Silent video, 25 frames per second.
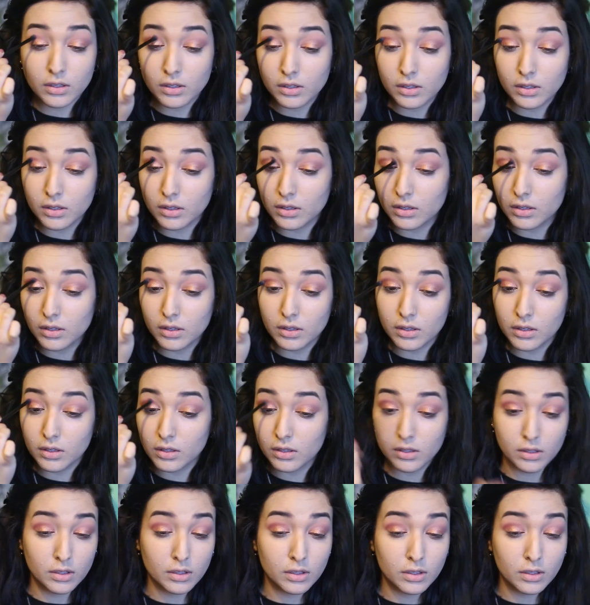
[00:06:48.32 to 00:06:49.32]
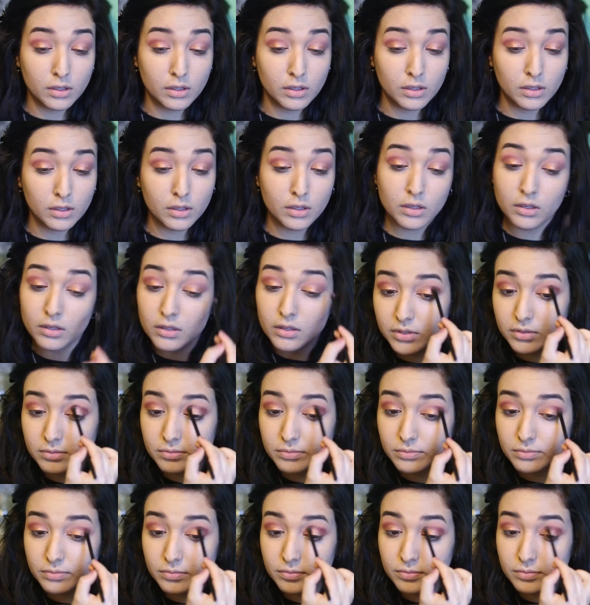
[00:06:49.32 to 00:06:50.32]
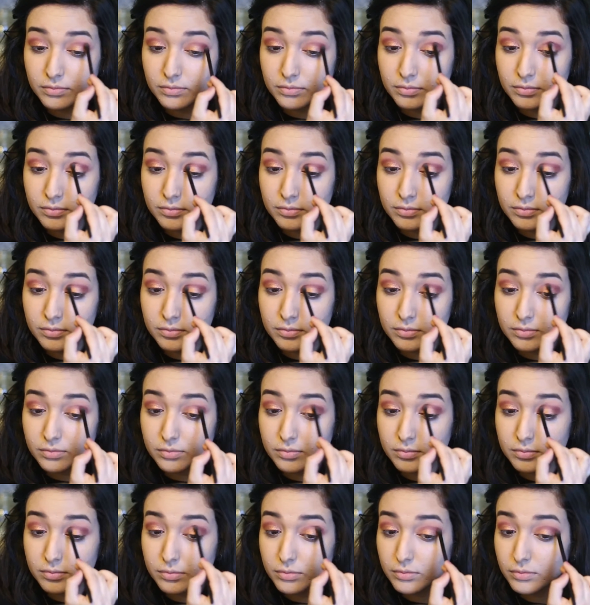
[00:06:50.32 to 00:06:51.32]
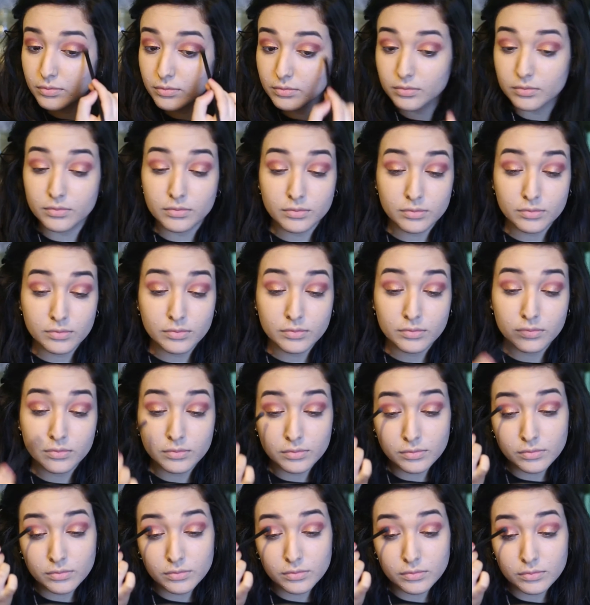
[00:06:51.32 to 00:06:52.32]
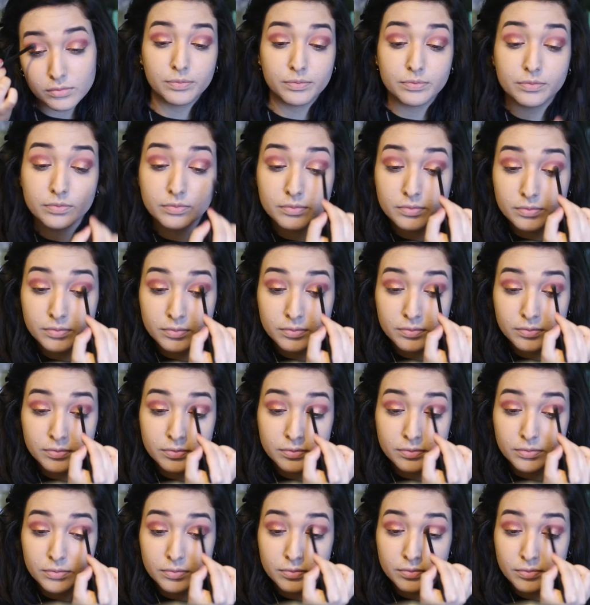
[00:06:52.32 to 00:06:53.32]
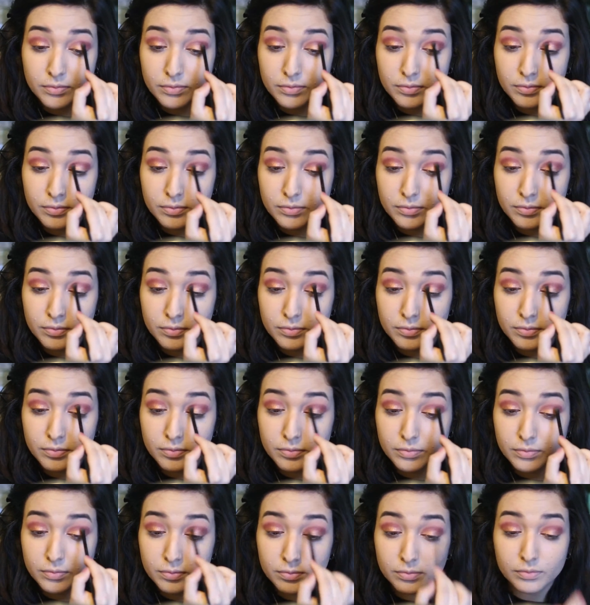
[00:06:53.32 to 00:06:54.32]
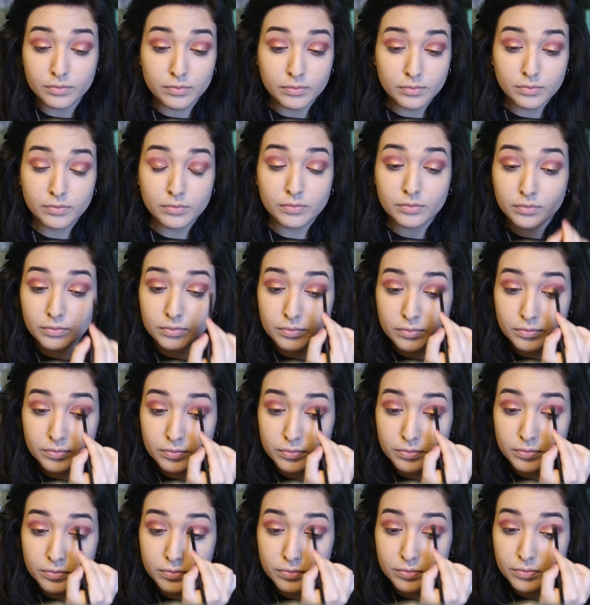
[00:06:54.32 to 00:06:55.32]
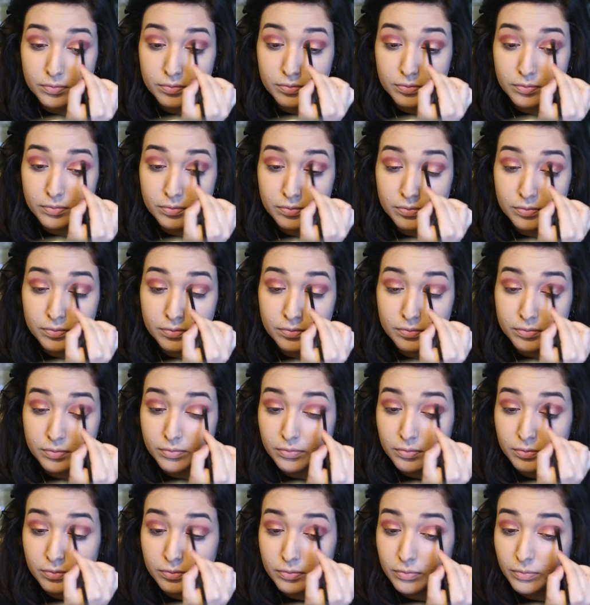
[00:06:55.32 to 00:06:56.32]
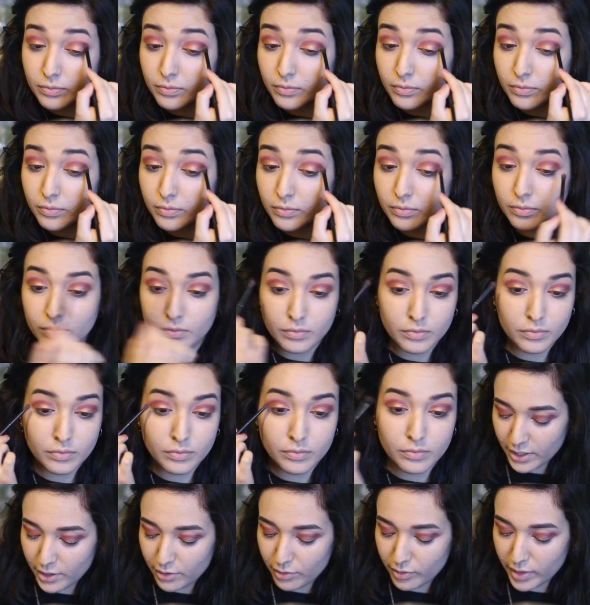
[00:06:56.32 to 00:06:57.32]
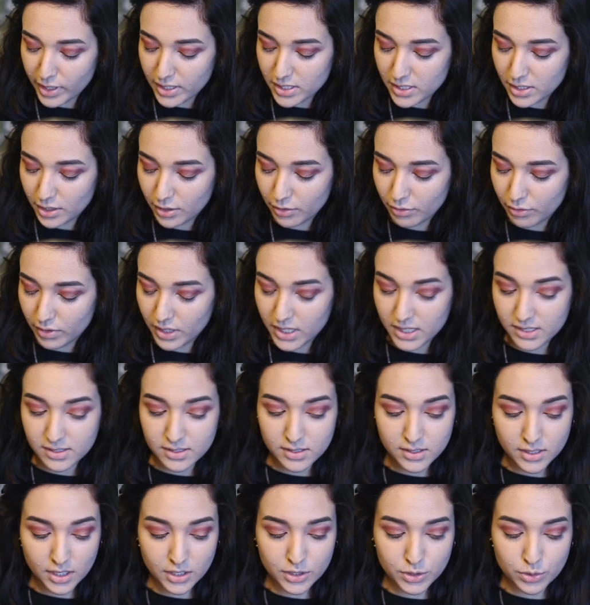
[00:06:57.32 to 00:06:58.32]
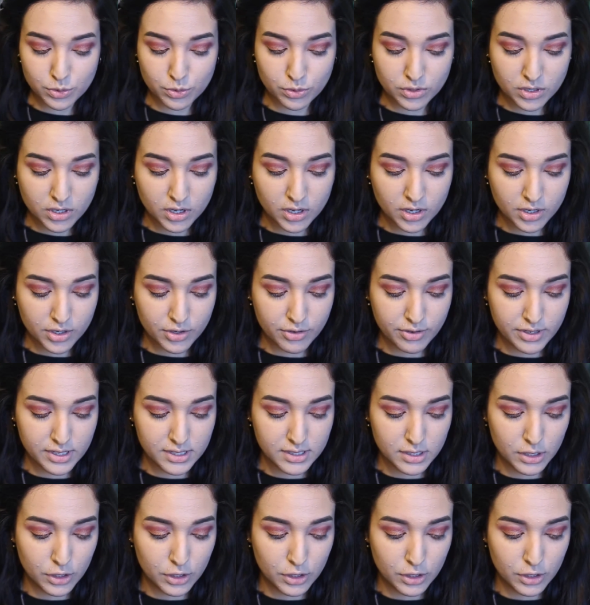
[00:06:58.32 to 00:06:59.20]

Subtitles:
These colours go so well together, the burgundy and the copper. I'm going to take that quite into the inner part of my eye as well. It's kind of like creating a really subtle cut crease